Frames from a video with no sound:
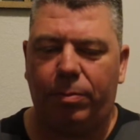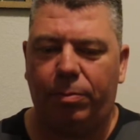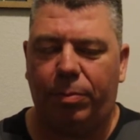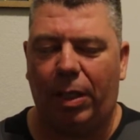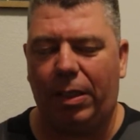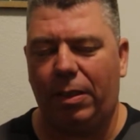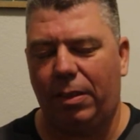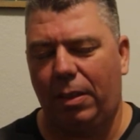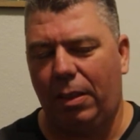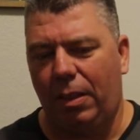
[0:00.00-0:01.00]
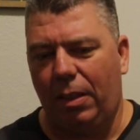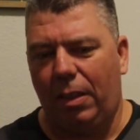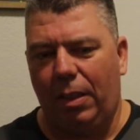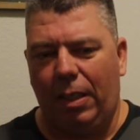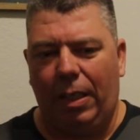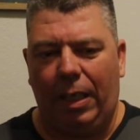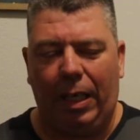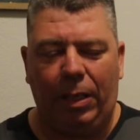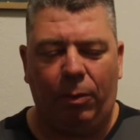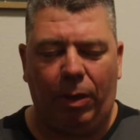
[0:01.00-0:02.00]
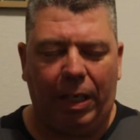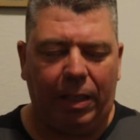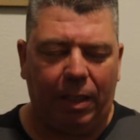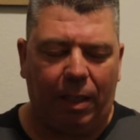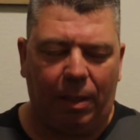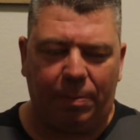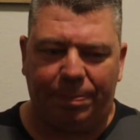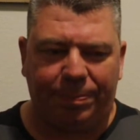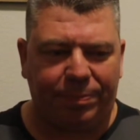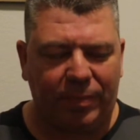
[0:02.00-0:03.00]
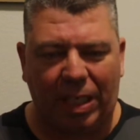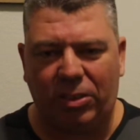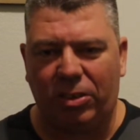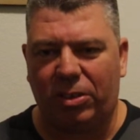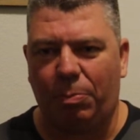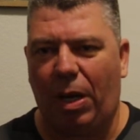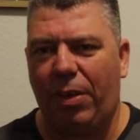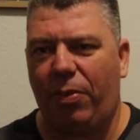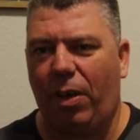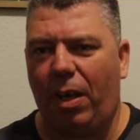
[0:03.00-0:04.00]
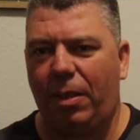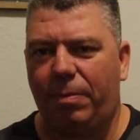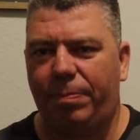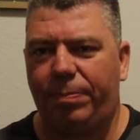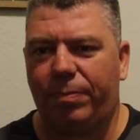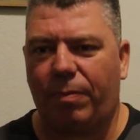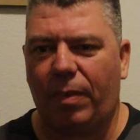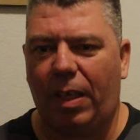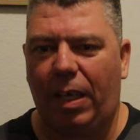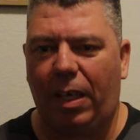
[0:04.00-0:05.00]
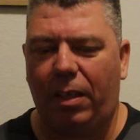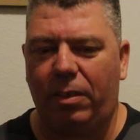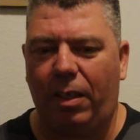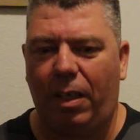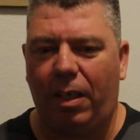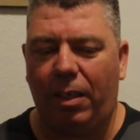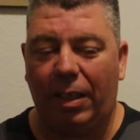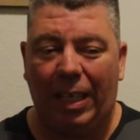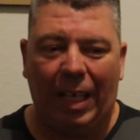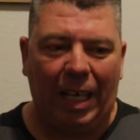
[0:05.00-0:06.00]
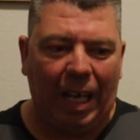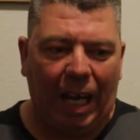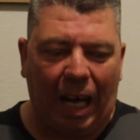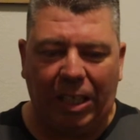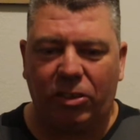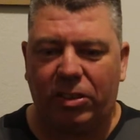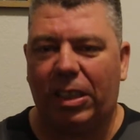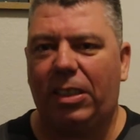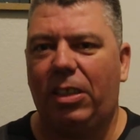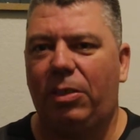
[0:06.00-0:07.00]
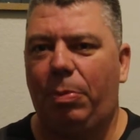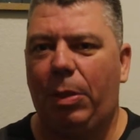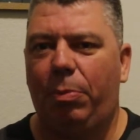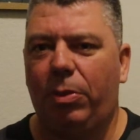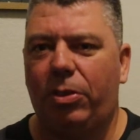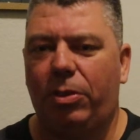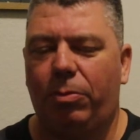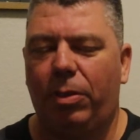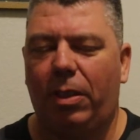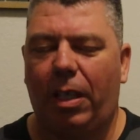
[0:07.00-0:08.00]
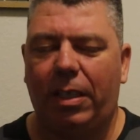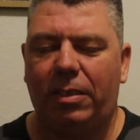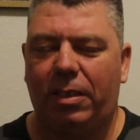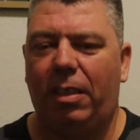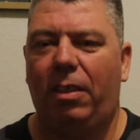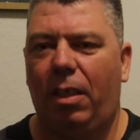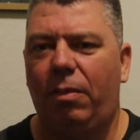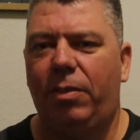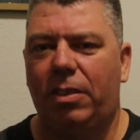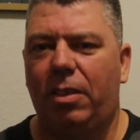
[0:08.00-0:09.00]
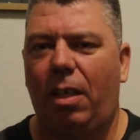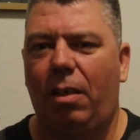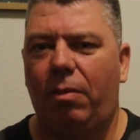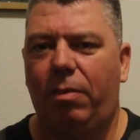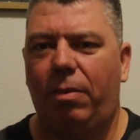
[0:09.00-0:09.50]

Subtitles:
But anyway, that's just my thought. And I just think these people should realize that love is love.